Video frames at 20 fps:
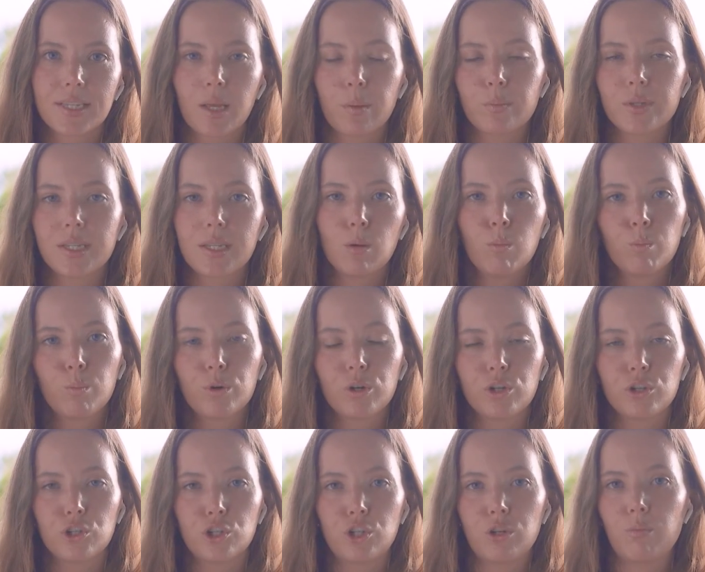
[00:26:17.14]

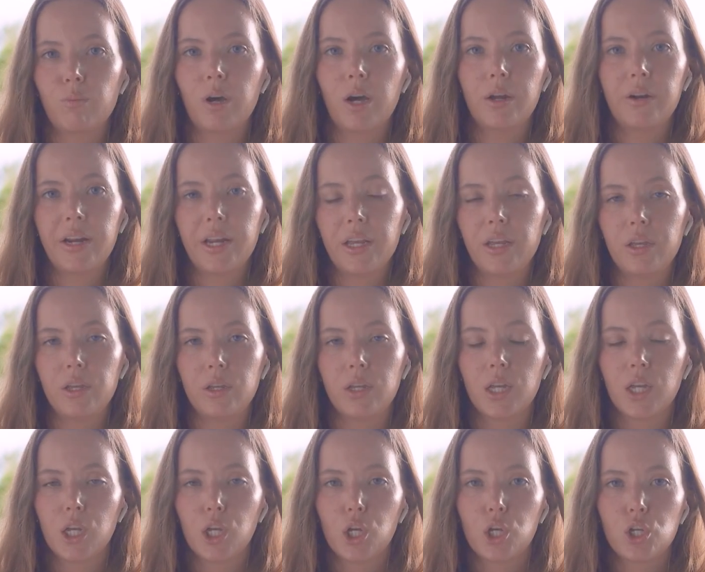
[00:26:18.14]
simple shibari
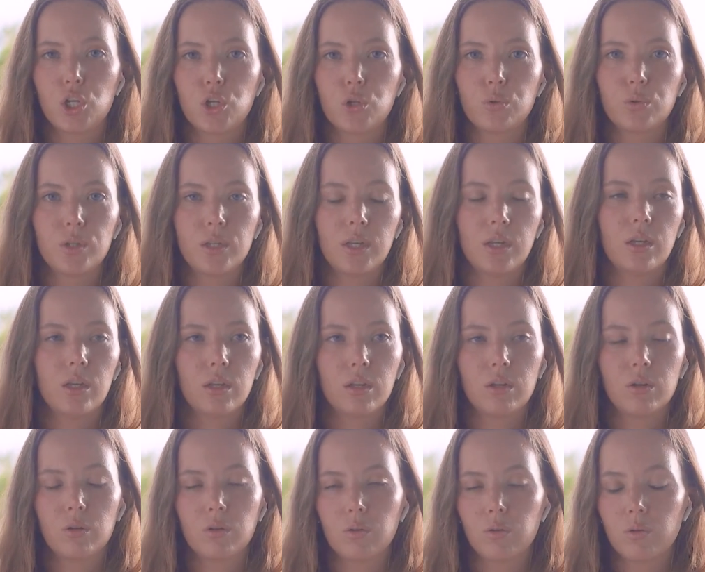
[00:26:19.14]

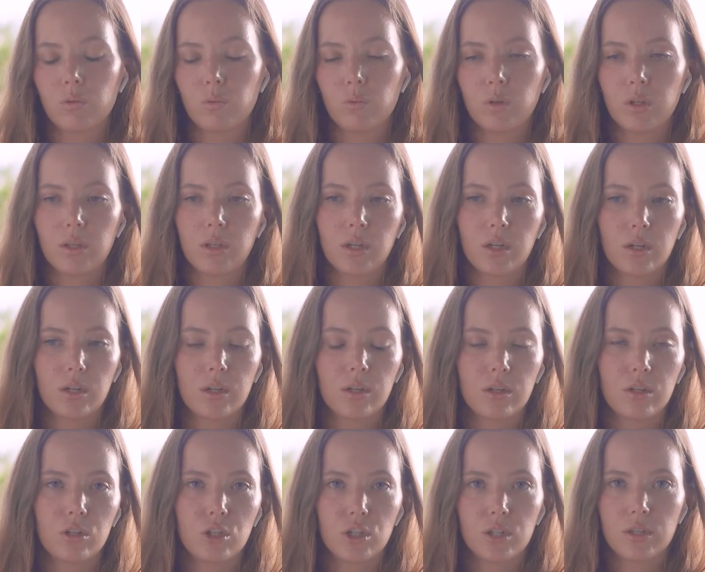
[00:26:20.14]
shooting with
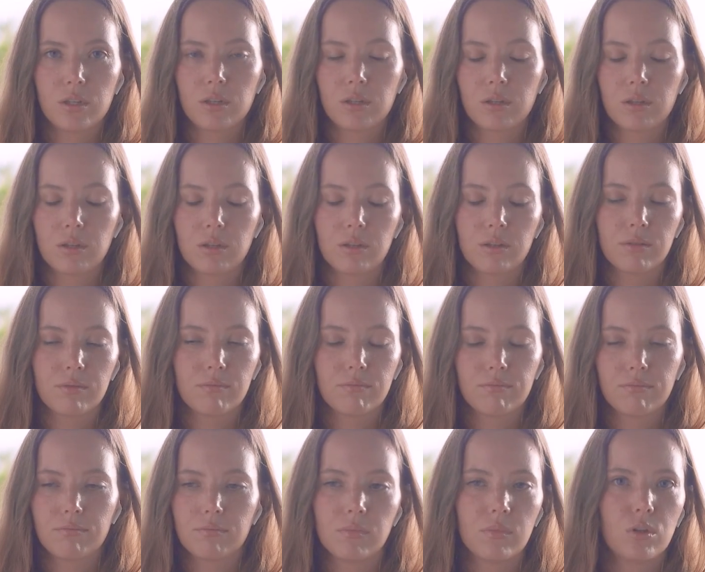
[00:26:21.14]
just
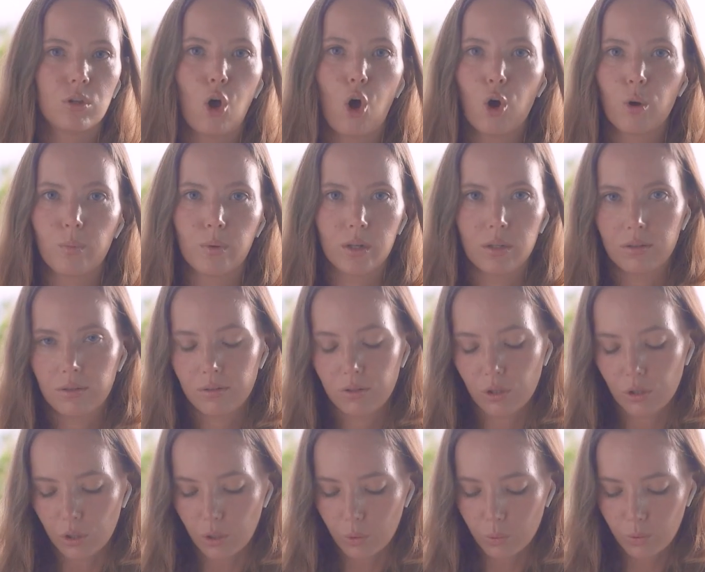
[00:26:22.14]
normal,
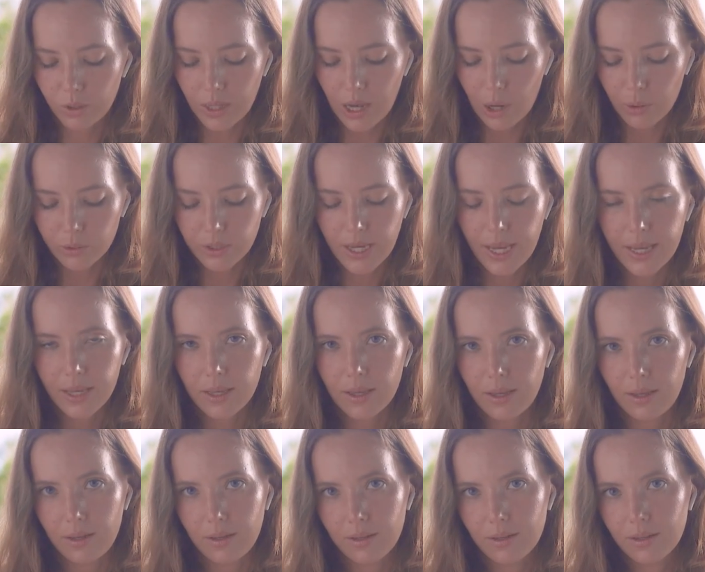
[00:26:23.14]
without
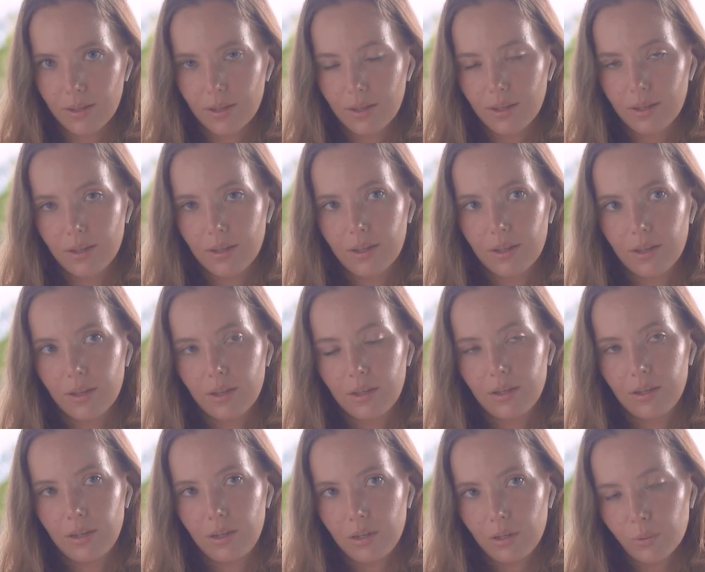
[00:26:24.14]
hanging.
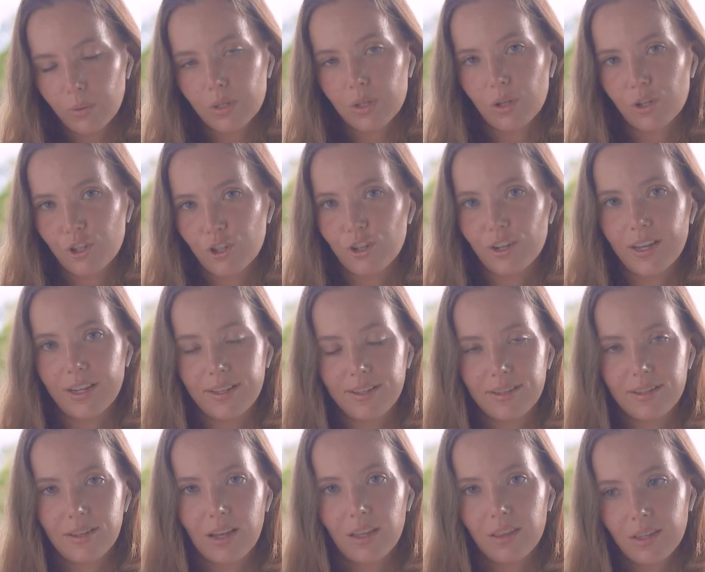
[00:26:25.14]
It was also
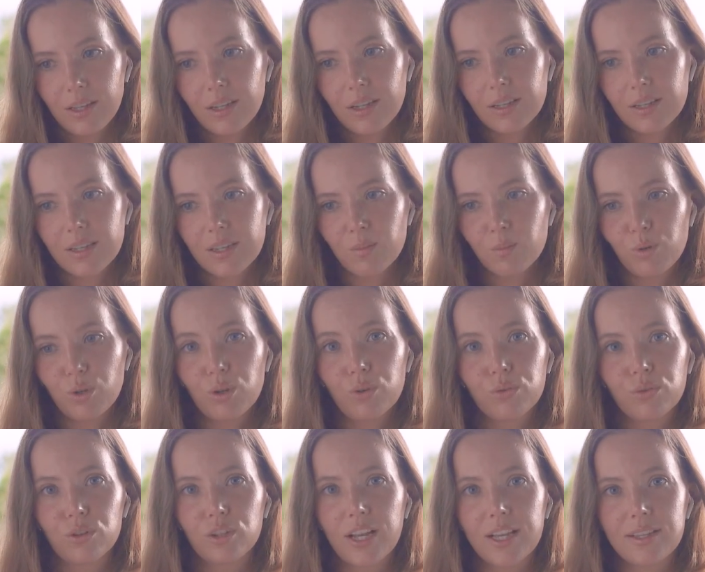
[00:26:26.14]
nice. I think it's a
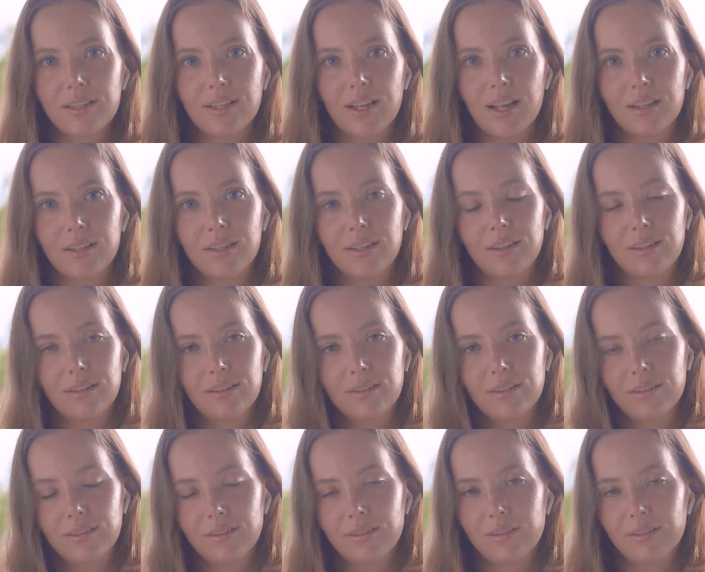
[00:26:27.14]
beautiful aesthetic.
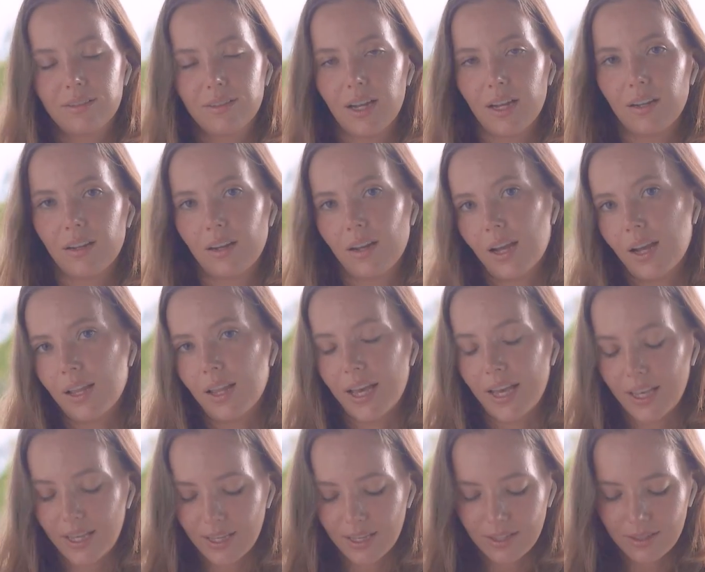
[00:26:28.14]
I
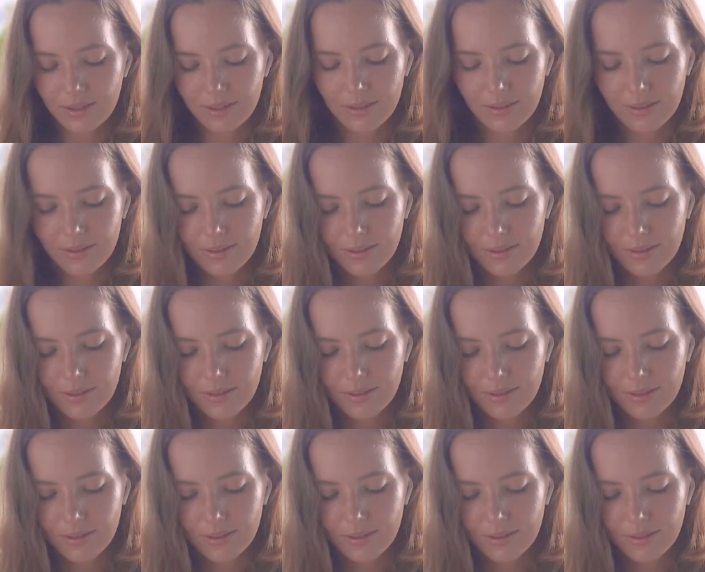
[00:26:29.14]
like it.